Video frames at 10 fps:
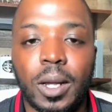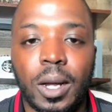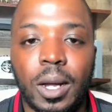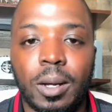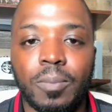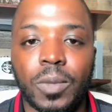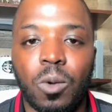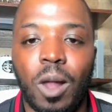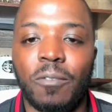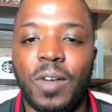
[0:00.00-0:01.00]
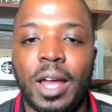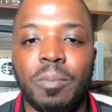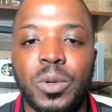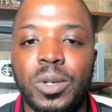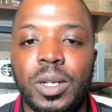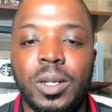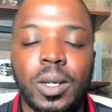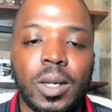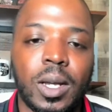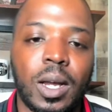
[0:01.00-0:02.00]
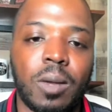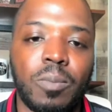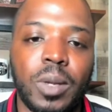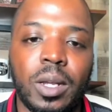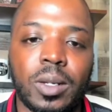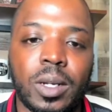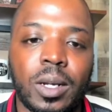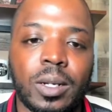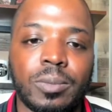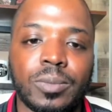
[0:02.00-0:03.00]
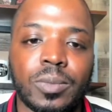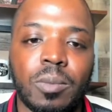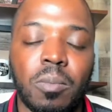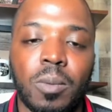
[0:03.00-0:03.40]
um, qualified immunity um, being um,